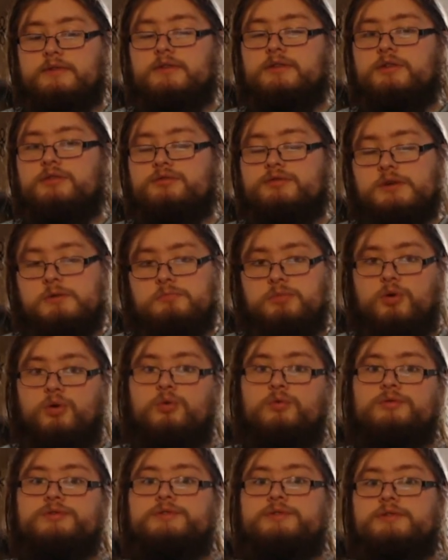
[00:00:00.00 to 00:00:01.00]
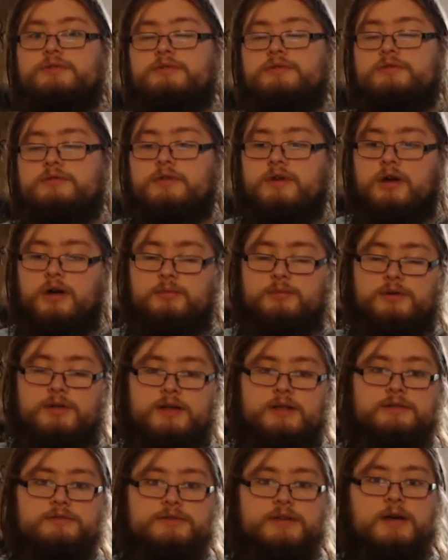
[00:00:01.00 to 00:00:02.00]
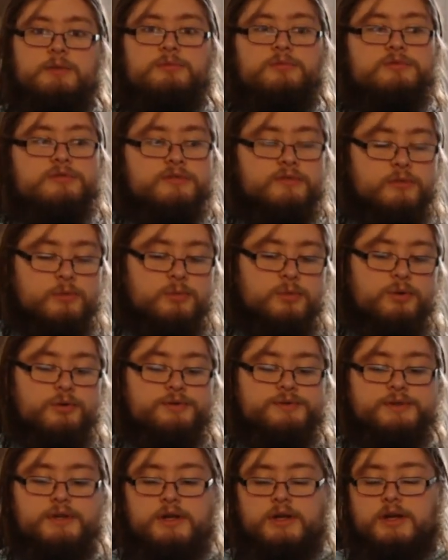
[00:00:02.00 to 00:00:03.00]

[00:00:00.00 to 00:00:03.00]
using pulls, like using emeralds for pulls.